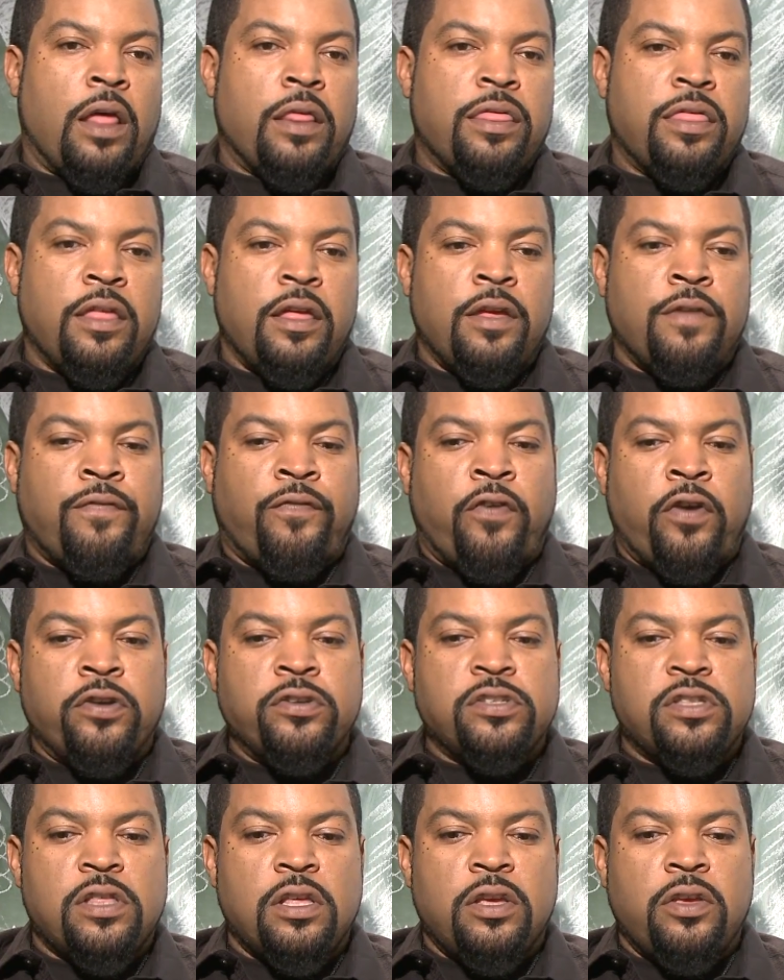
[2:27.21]
I think
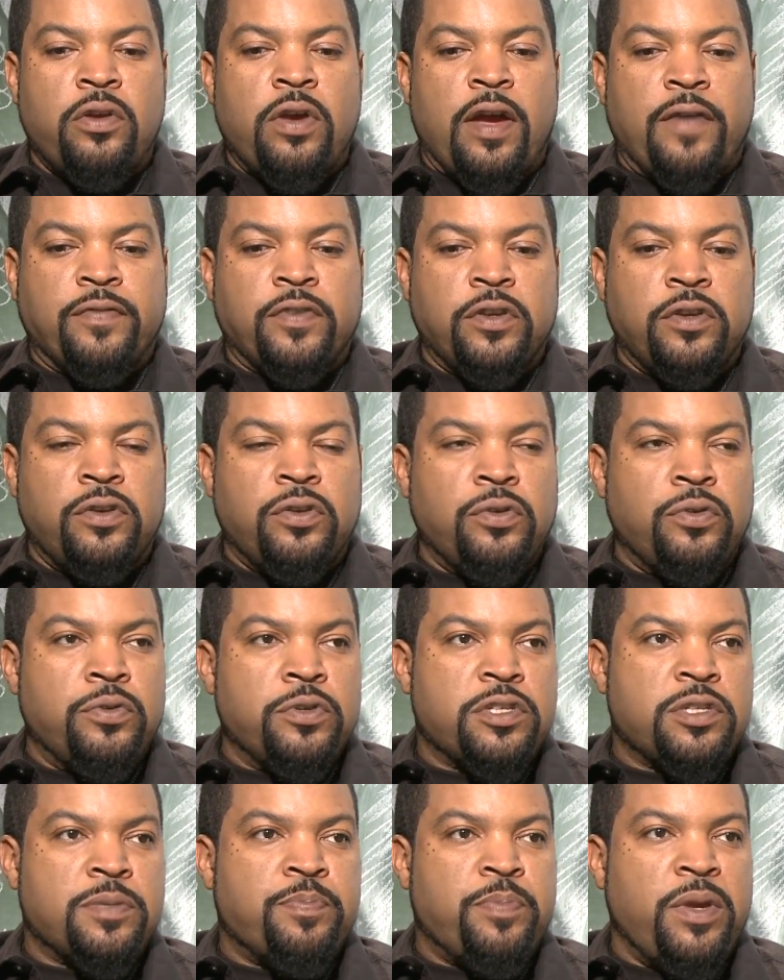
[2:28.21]
first thing you have to do
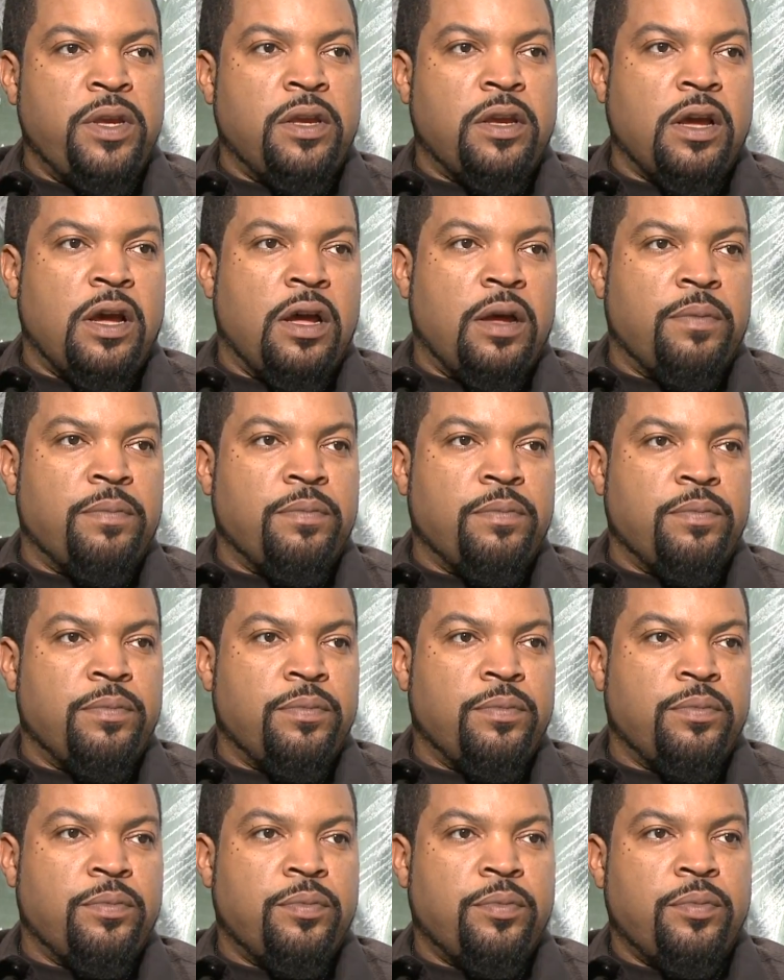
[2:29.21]
is speak up.
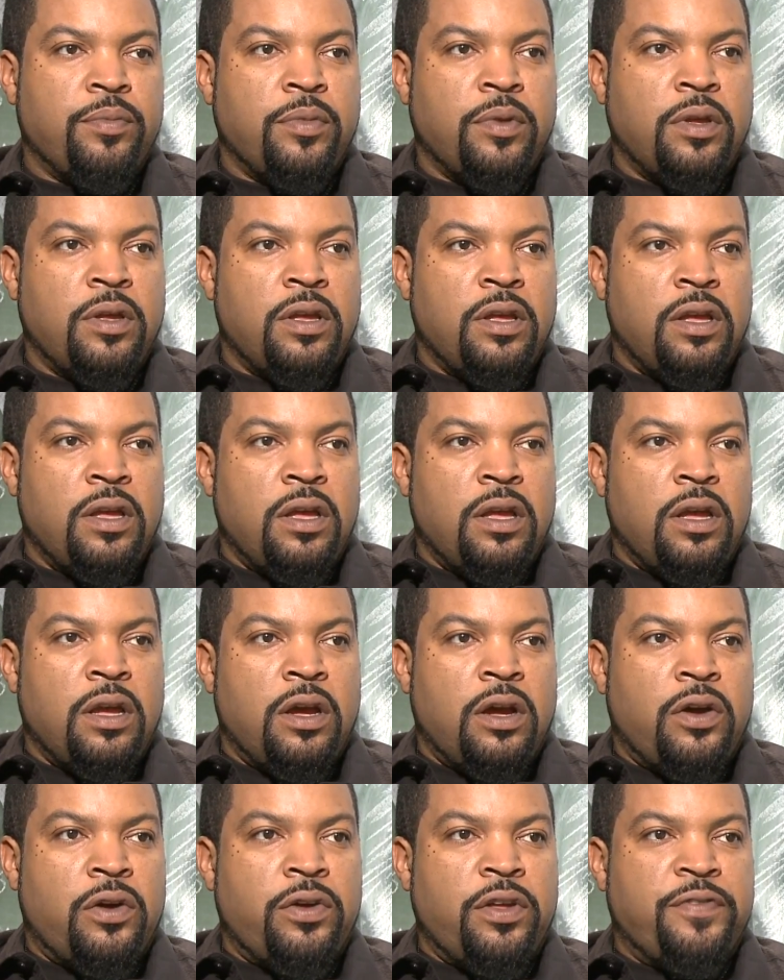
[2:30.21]

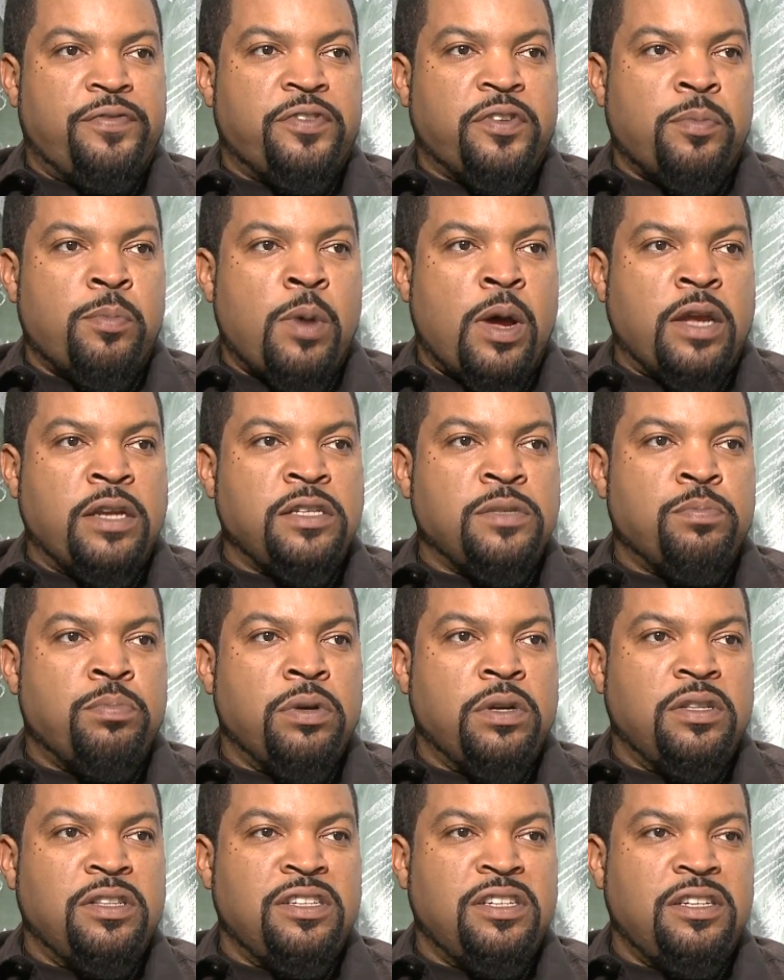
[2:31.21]
If somebody's
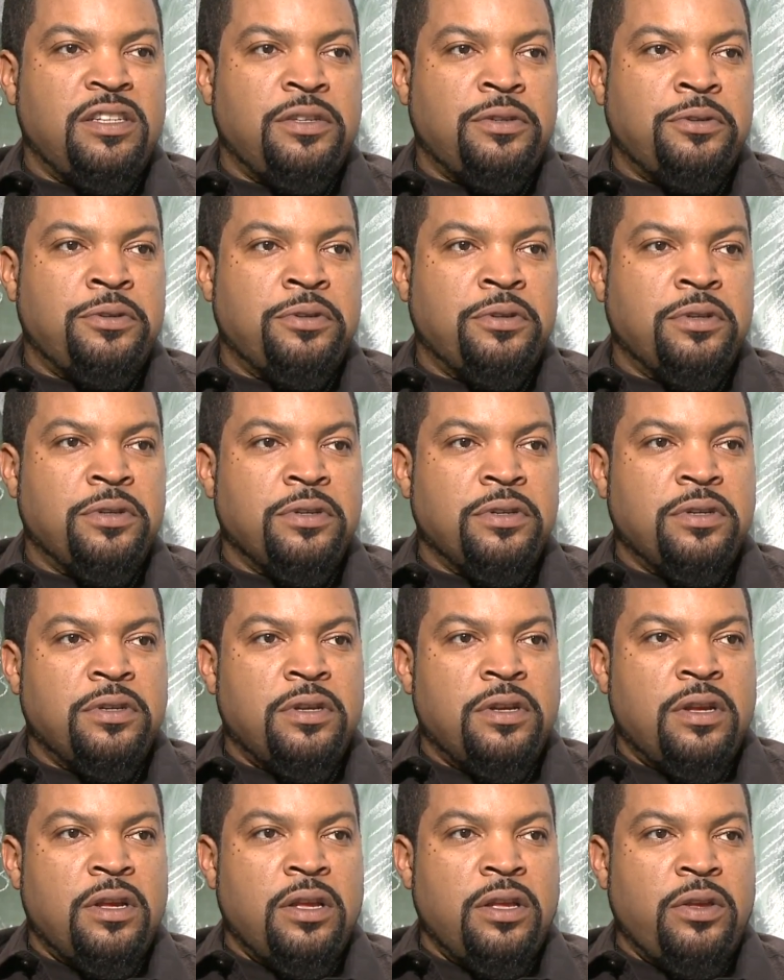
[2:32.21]
bullying you,
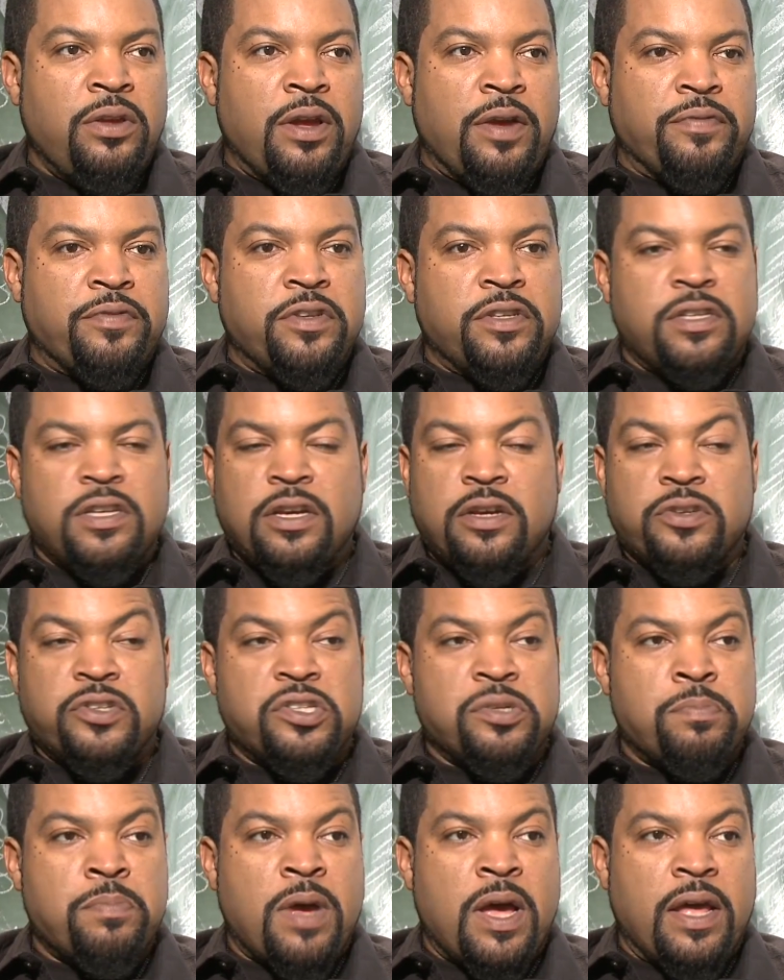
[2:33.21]
you have to tell
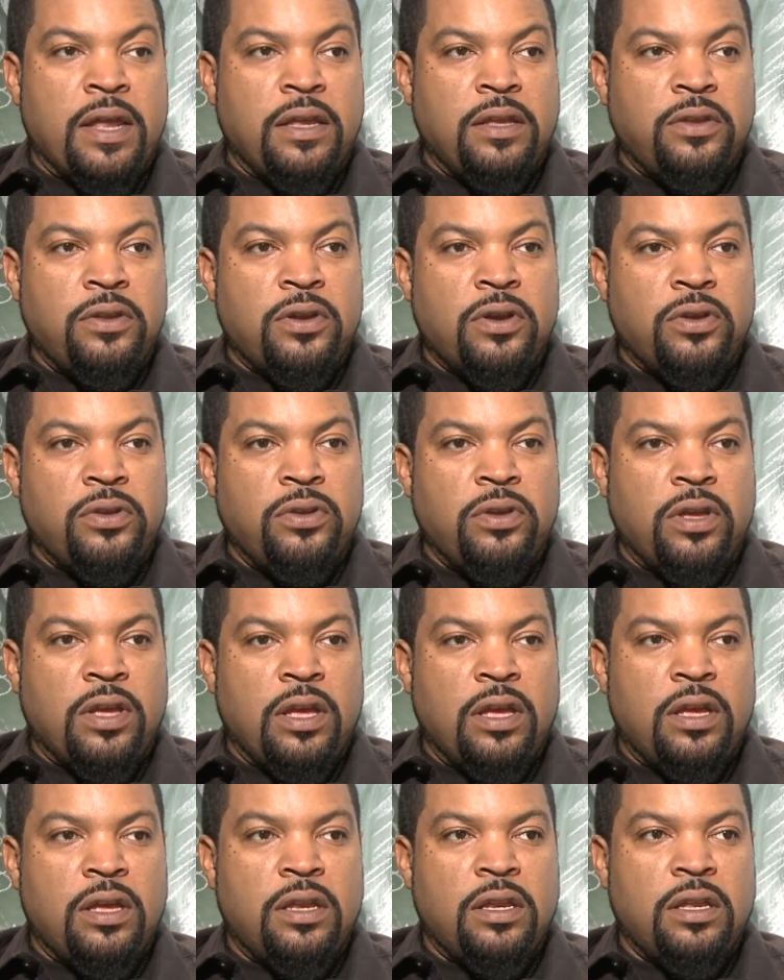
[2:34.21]
somebody. You know, you
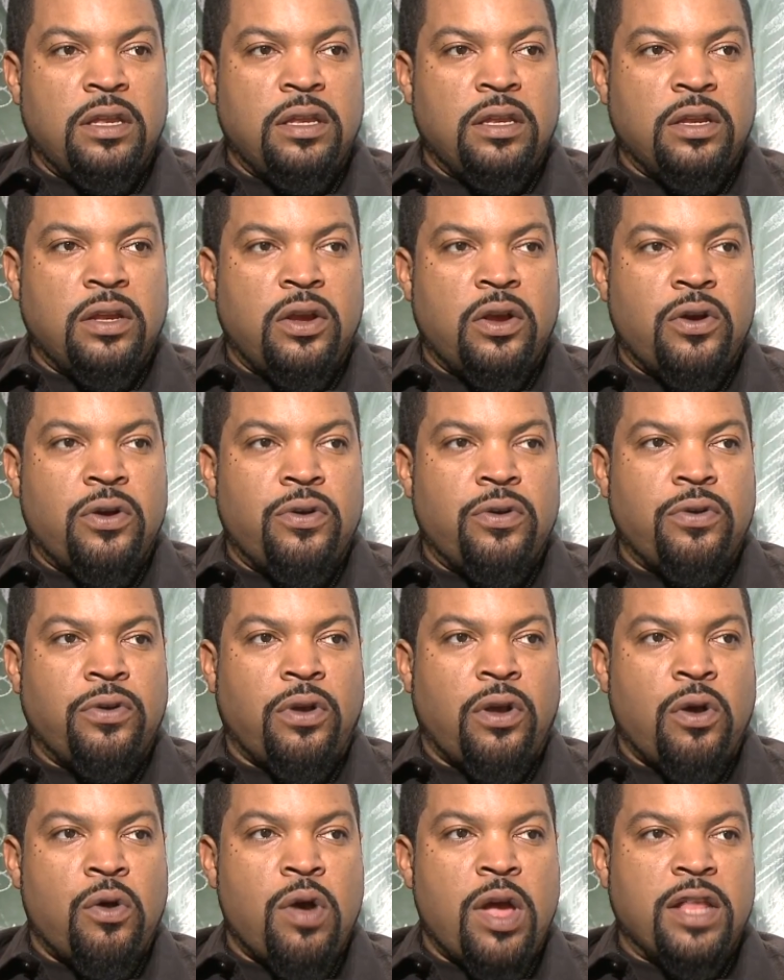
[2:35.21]
can't go
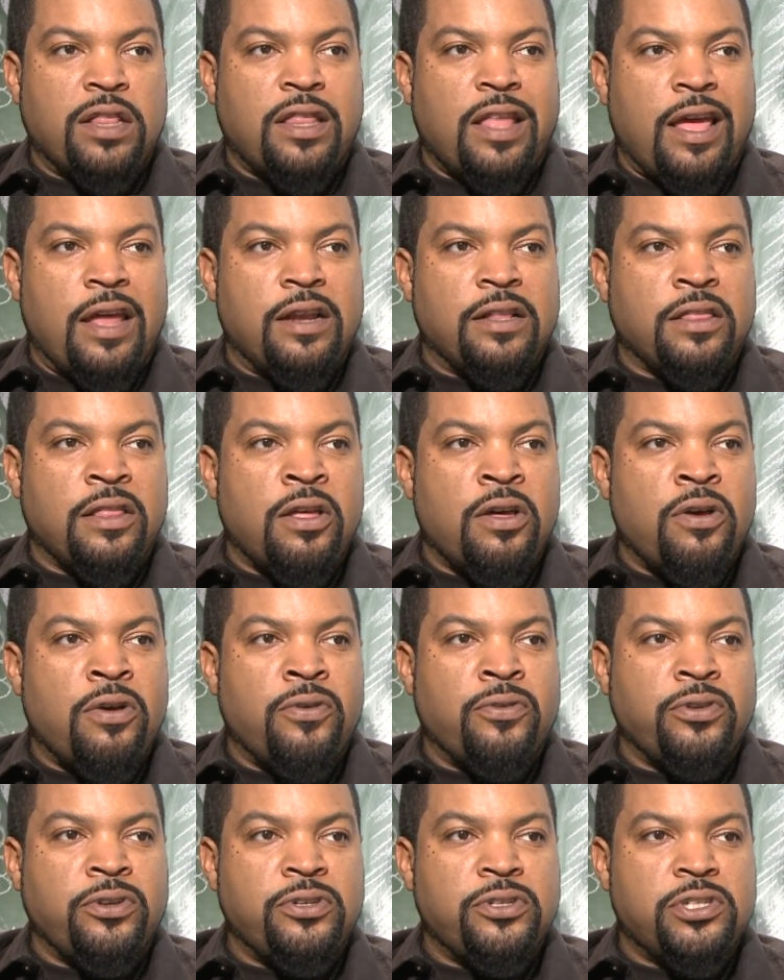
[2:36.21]
at that
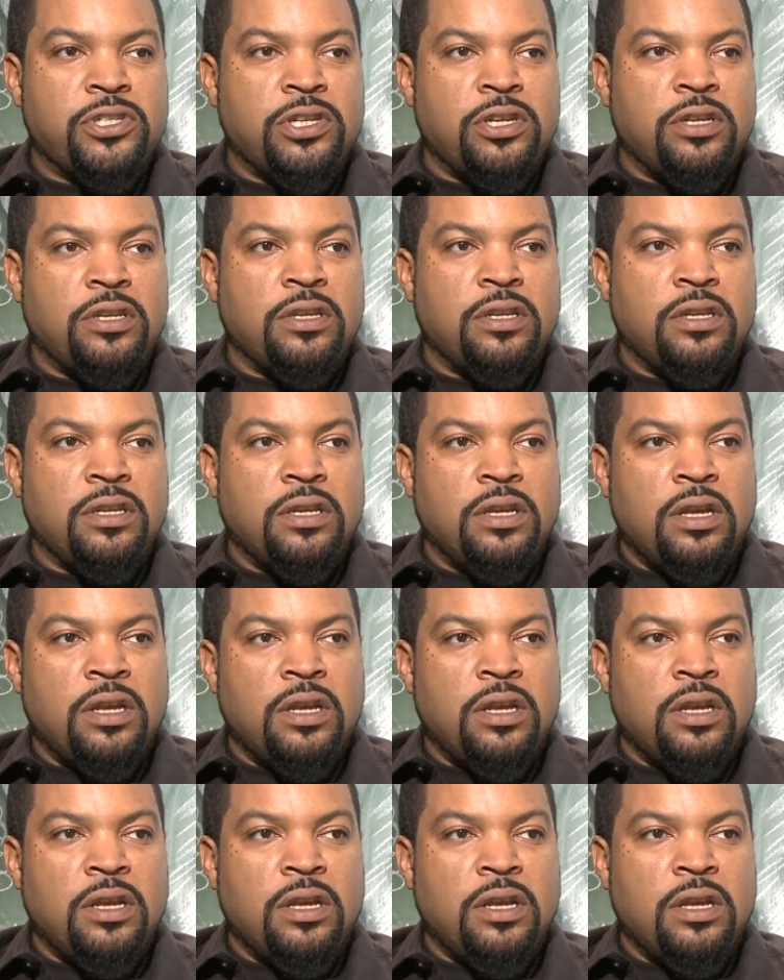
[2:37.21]
alone. You shouldn't.